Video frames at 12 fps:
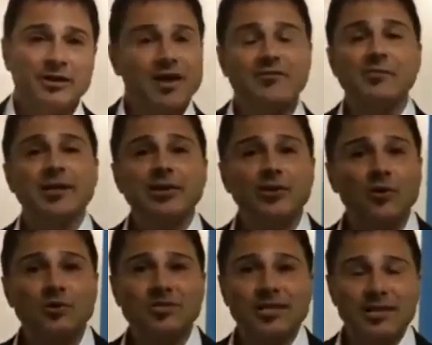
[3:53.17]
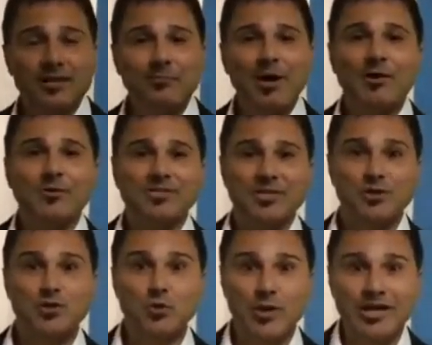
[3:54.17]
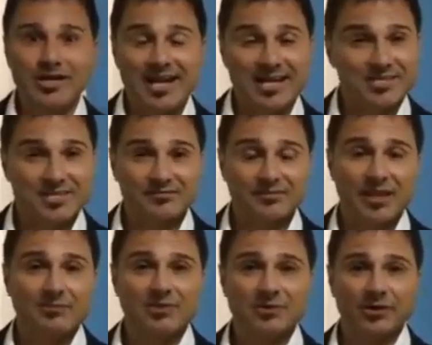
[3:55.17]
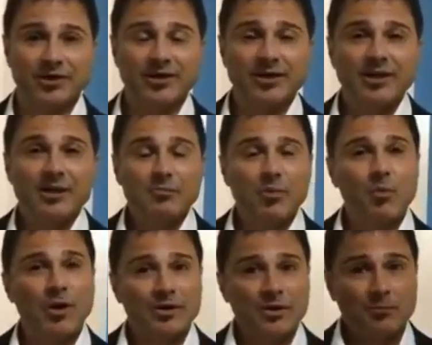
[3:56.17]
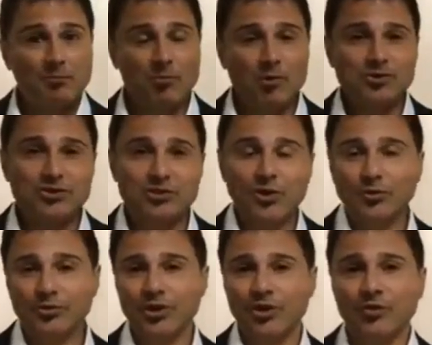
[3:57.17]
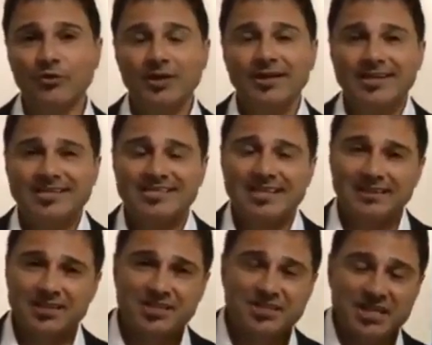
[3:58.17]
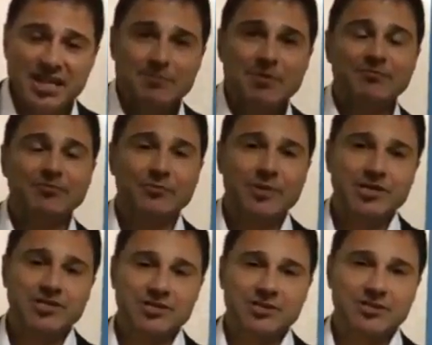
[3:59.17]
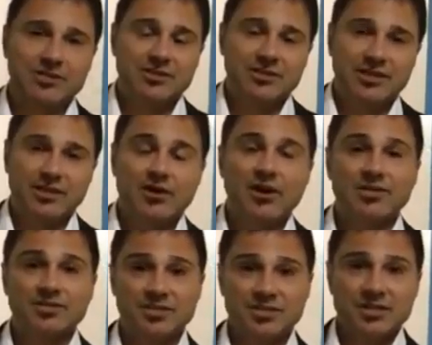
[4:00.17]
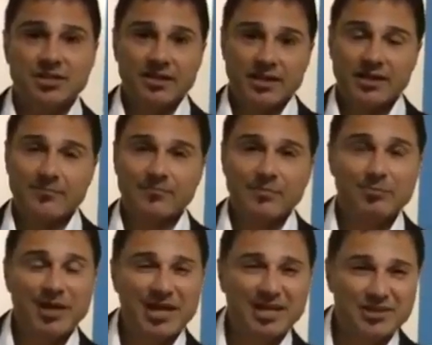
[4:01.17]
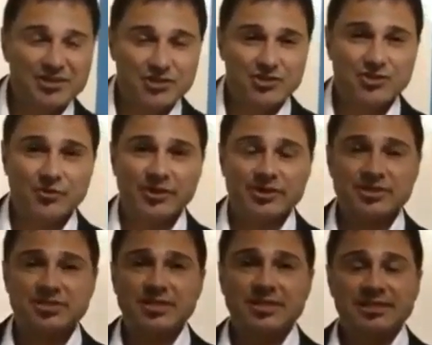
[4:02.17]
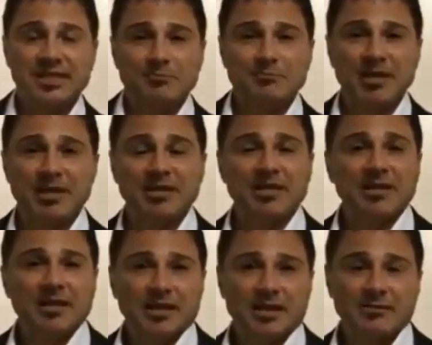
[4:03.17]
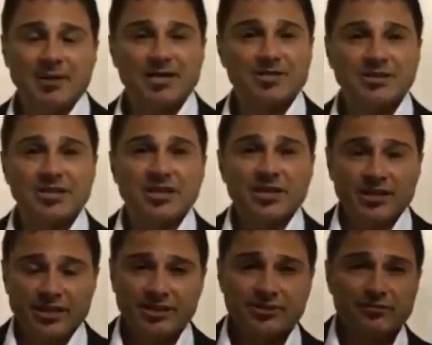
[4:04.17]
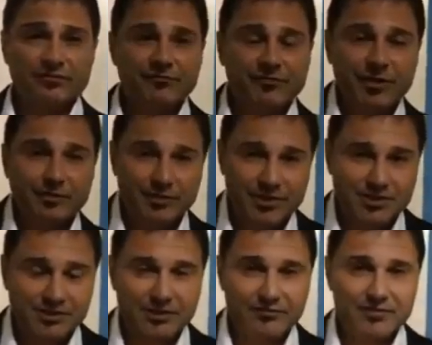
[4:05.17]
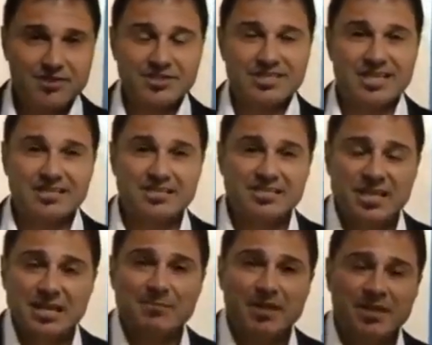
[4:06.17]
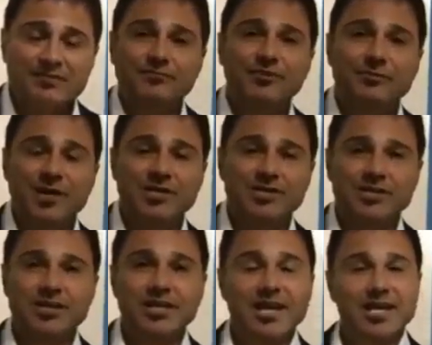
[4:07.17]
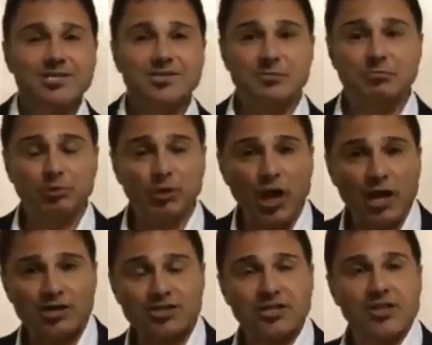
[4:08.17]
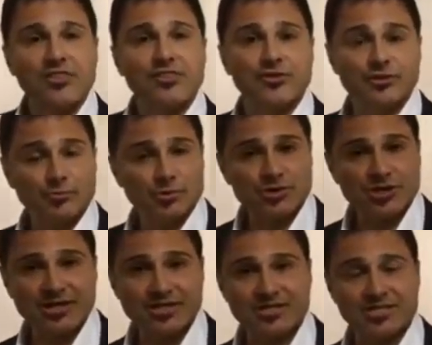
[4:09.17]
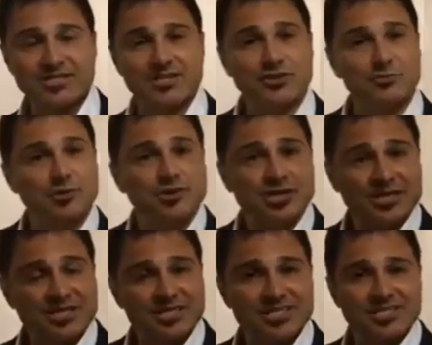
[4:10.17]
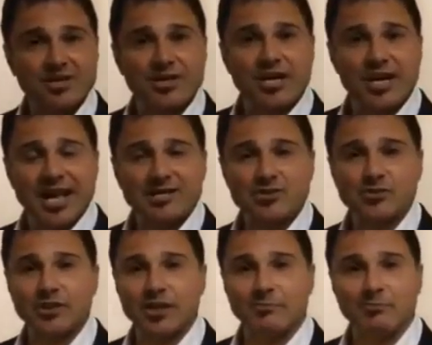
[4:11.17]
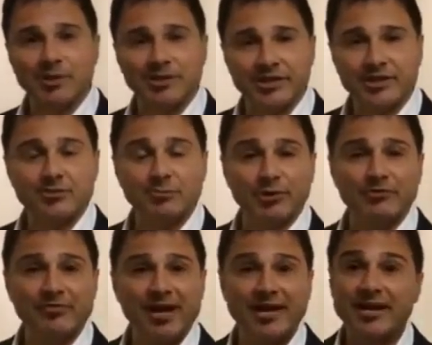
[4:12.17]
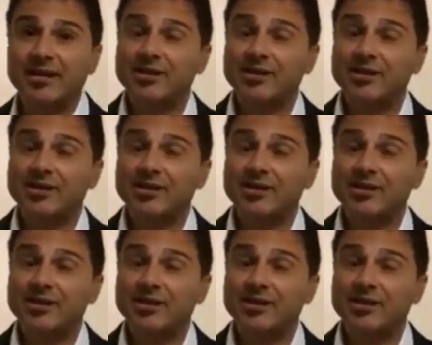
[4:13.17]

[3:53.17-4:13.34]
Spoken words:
Everybody knows that Empower is a great anti-inflammatory, but what most don't know is that the same inflammation that causes pain in your joints, that may actually interfere with insulin efficiency, that same inflammation actually blocks thermogenesis. And thermogenesis is our natural ability to burn fat.